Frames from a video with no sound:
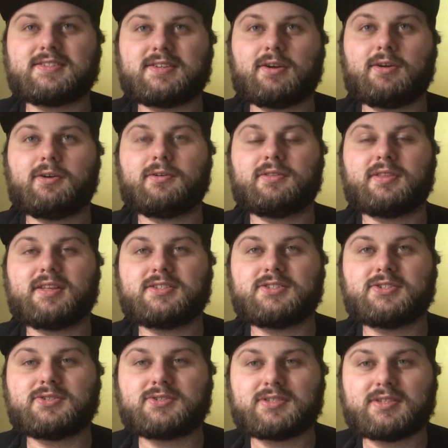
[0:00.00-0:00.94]
So
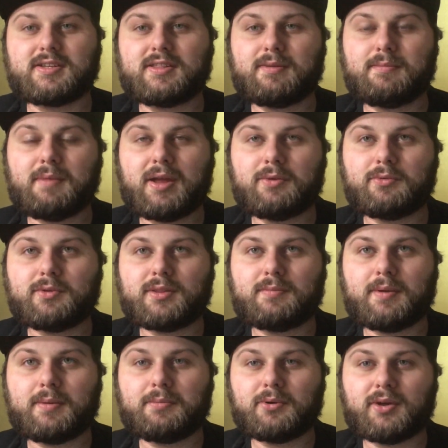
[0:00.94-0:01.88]
that's usually the main one
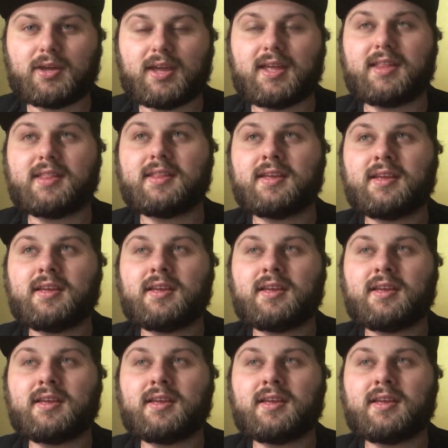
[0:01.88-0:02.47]
that people get.